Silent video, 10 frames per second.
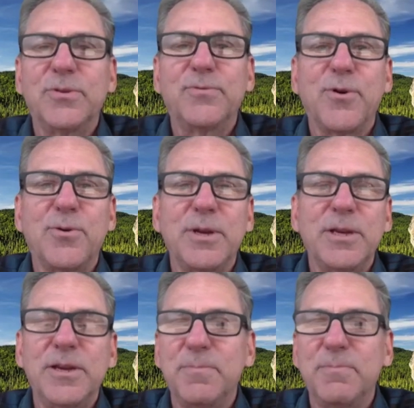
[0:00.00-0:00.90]
have
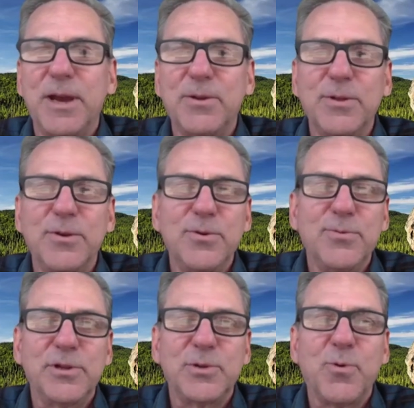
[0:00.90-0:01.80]
already met with
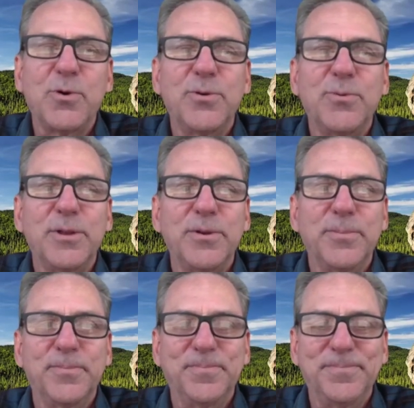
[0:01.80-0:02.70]
you and spoken with
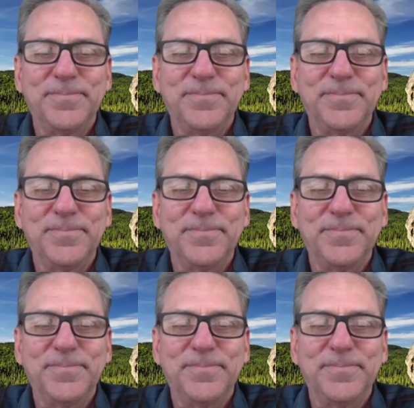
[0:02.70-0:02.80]
you.